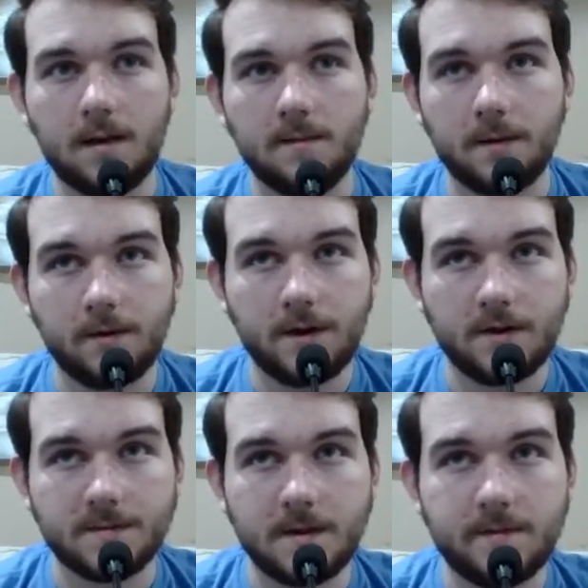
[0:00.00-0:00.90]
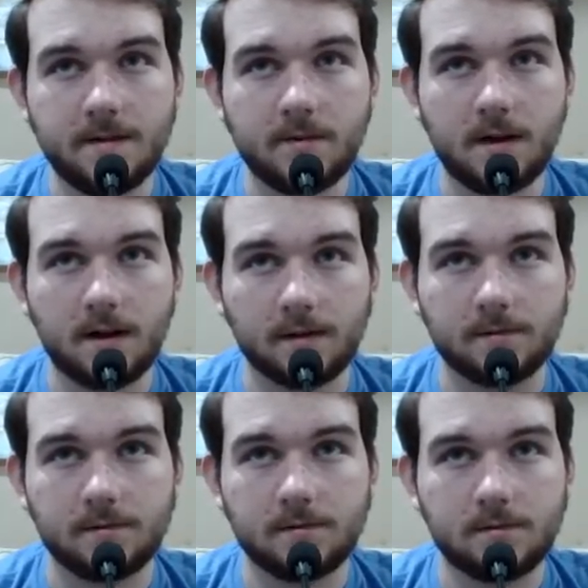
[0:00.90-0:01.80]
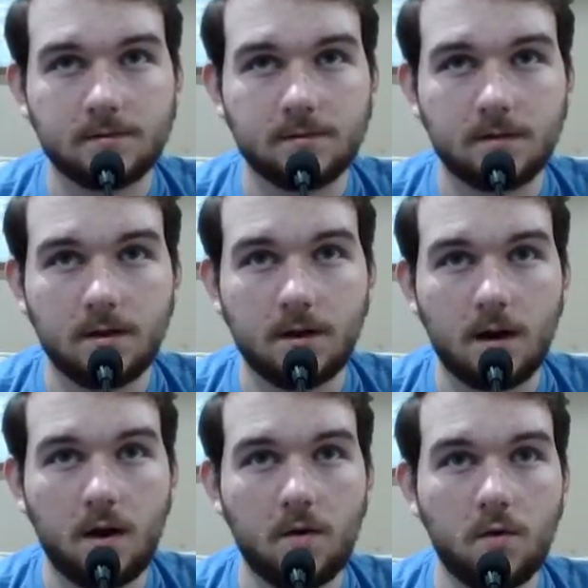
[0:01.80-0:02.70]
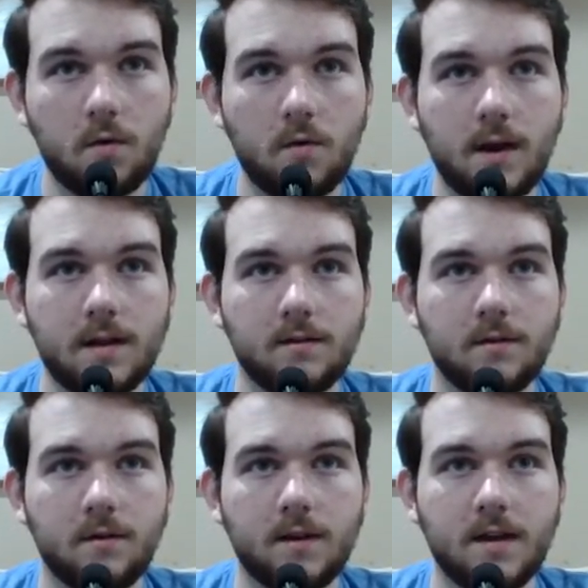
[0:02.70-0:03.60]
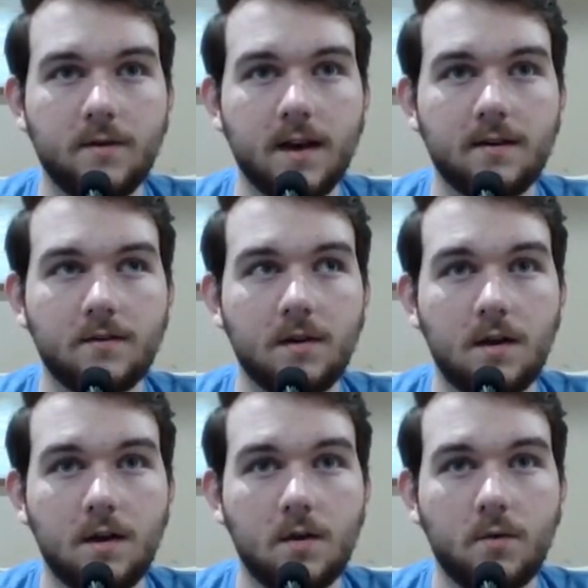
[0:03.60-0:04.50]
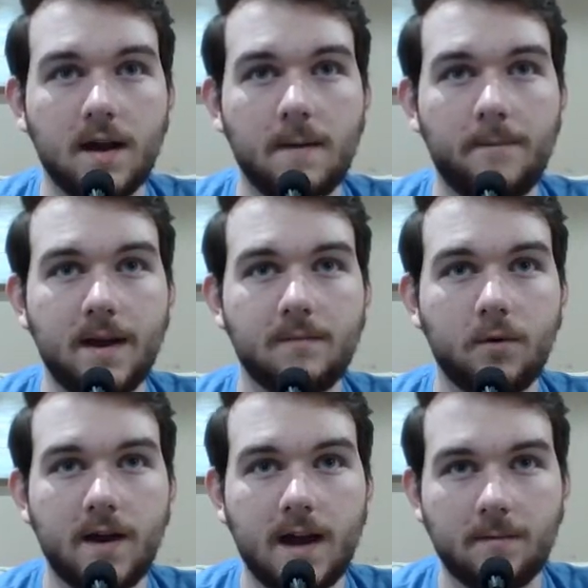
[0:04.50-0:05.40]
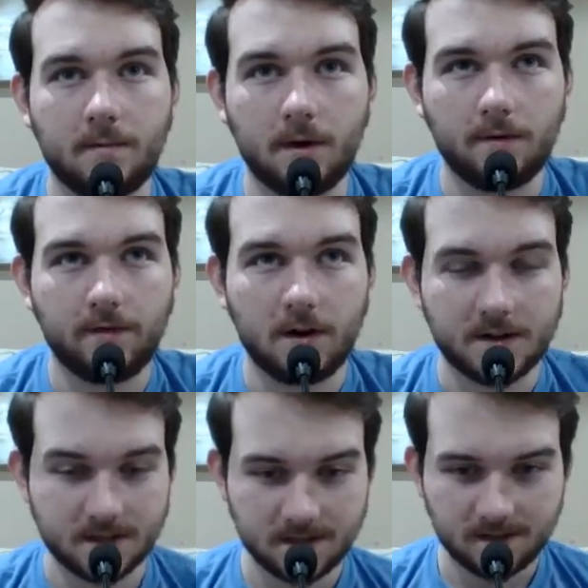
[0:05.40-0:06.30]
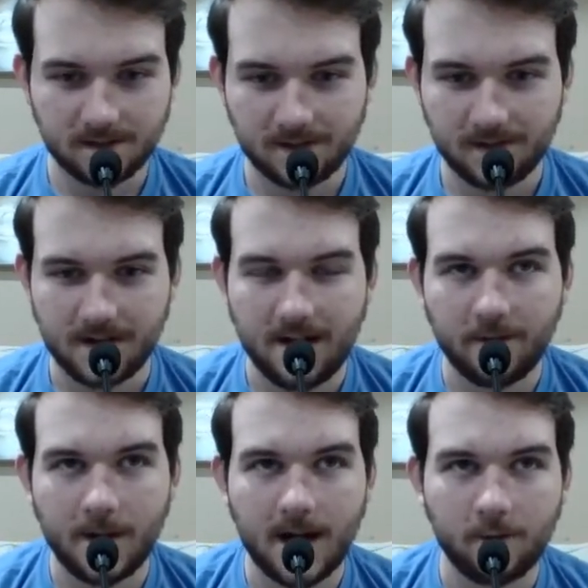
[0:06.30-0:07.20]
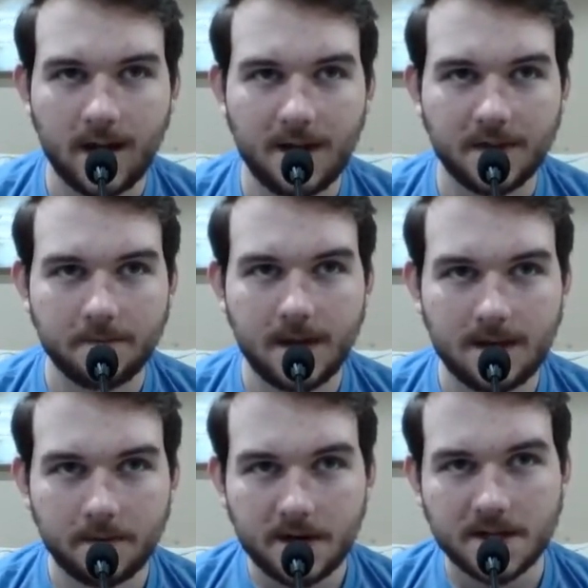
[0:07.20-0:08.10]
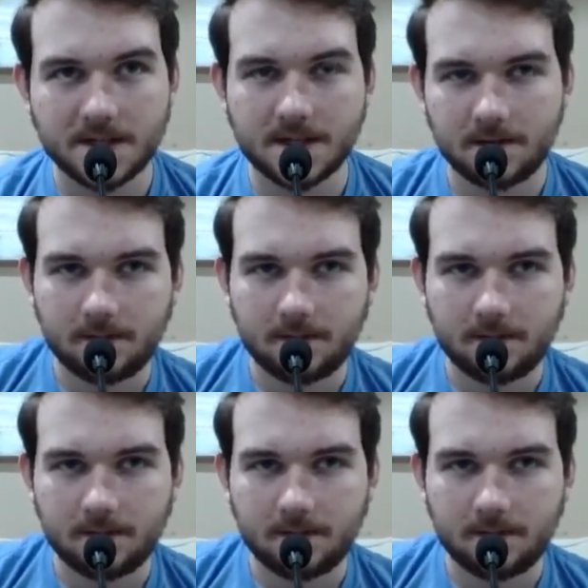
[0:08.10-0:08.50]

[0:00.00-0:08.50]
But who knows? Maybe I'm wrong. Oh, wait. Okay, we got Big Boy Hammer Bro first. Never mind, we got the mini-boss.